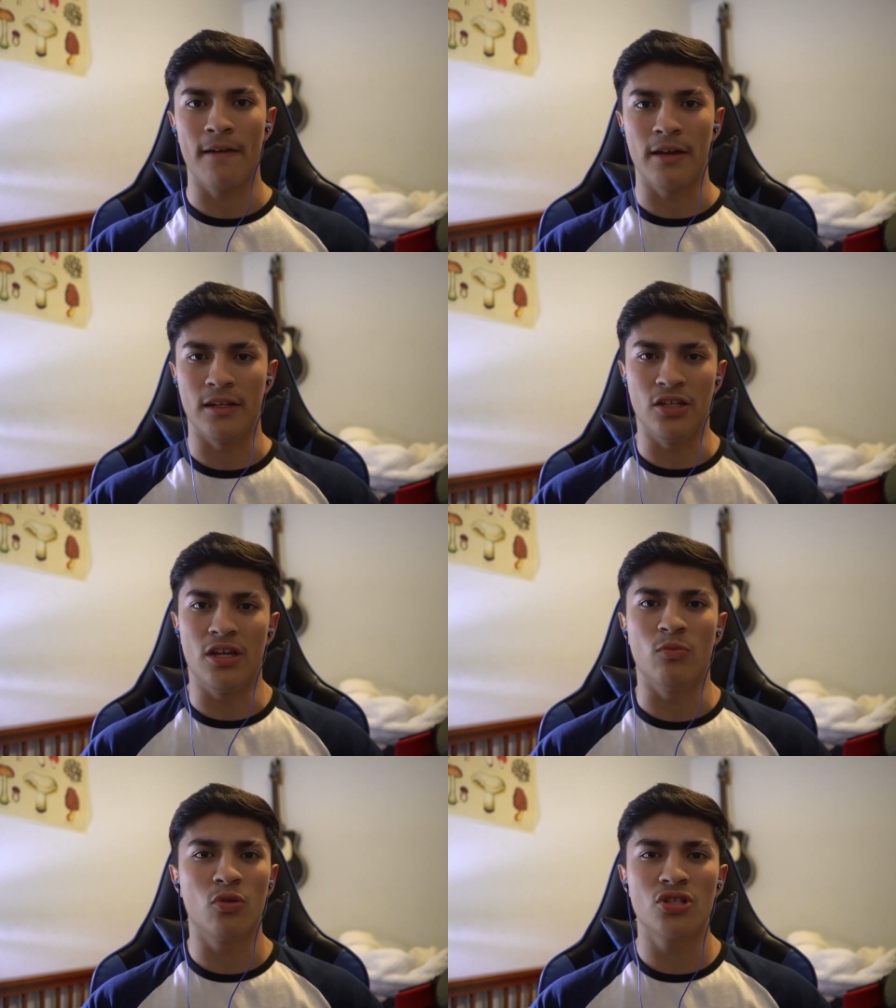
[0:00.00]
And,
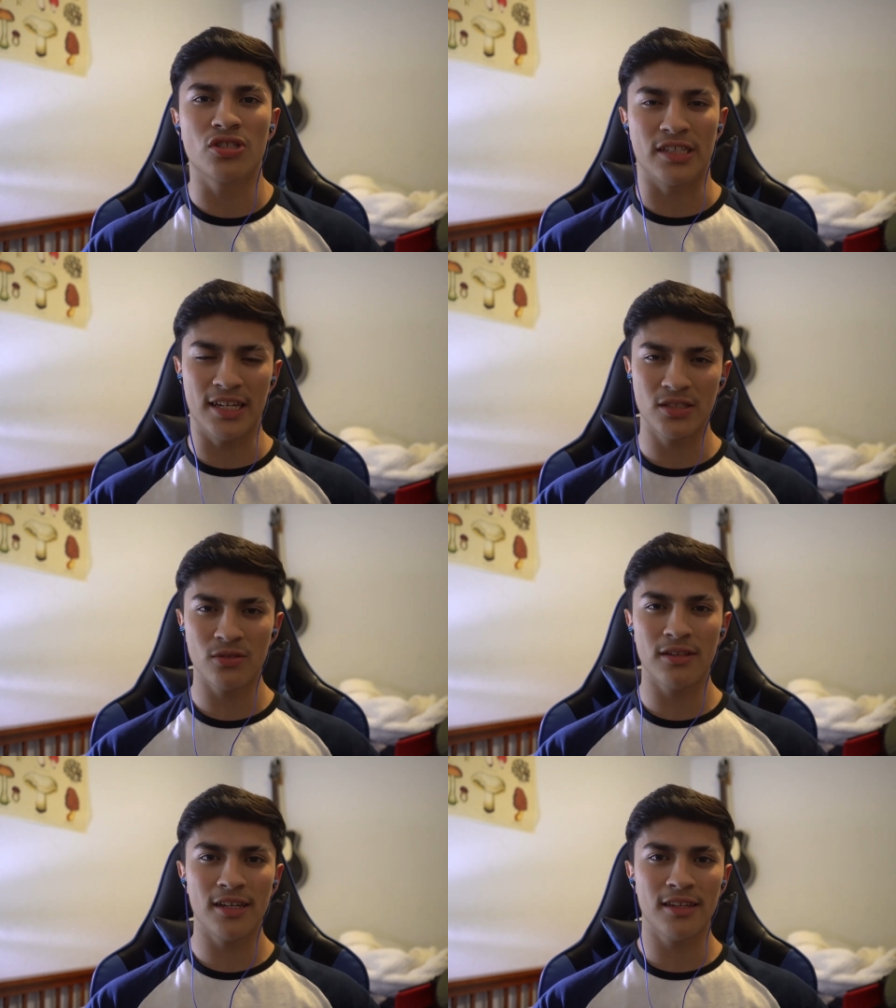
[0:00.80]
and we're just
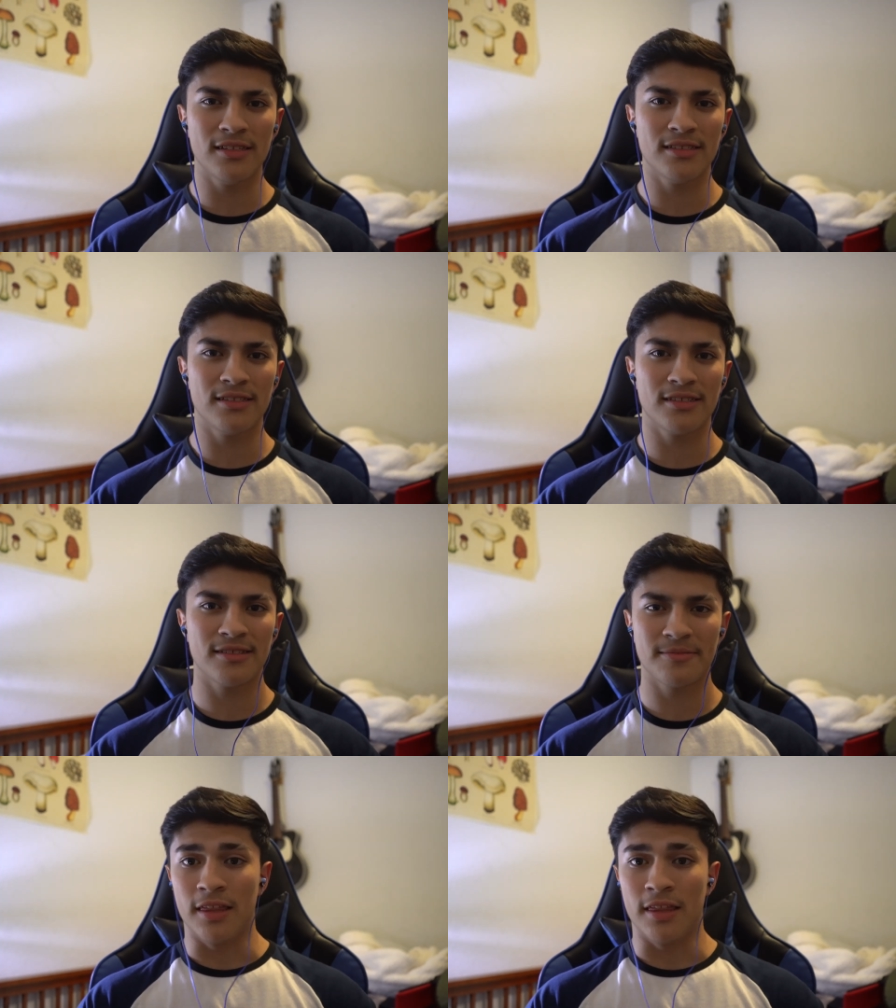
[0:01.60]
canceled like this?